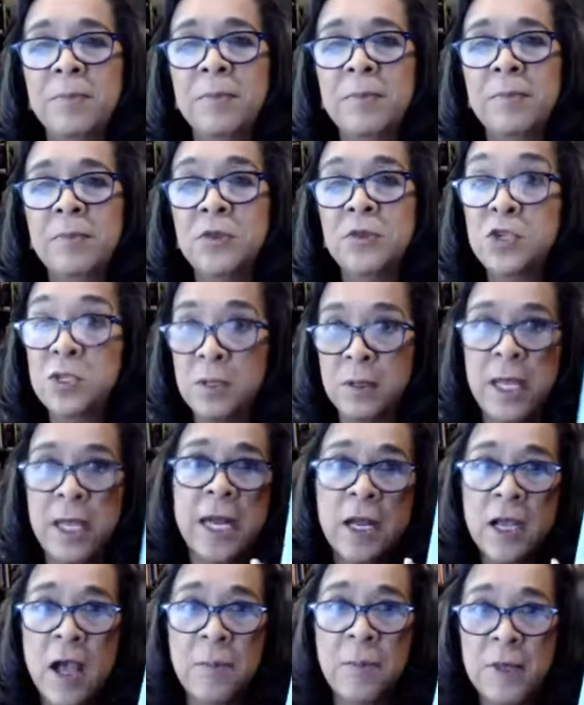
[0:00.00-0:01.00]
Just get
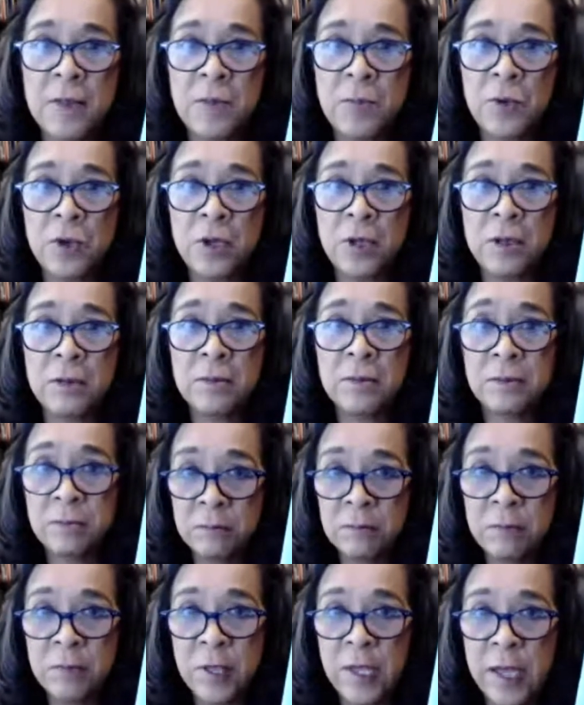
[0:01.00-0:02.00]
a copy of the book,
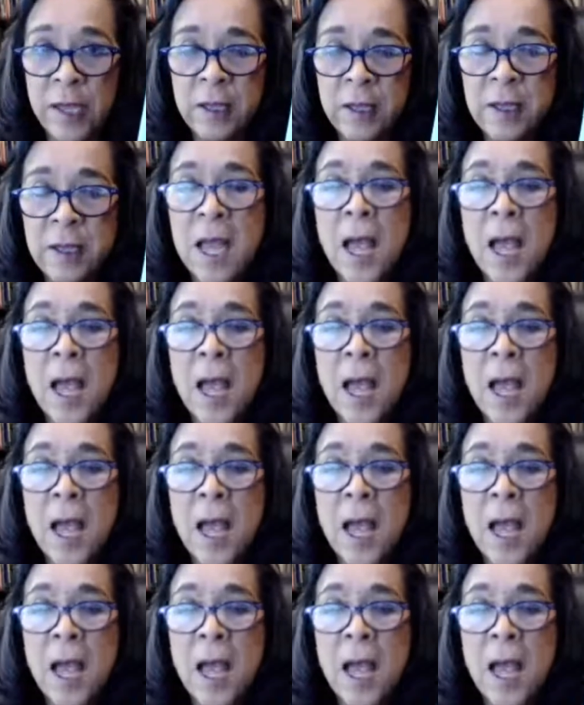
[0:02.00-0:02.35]
okay?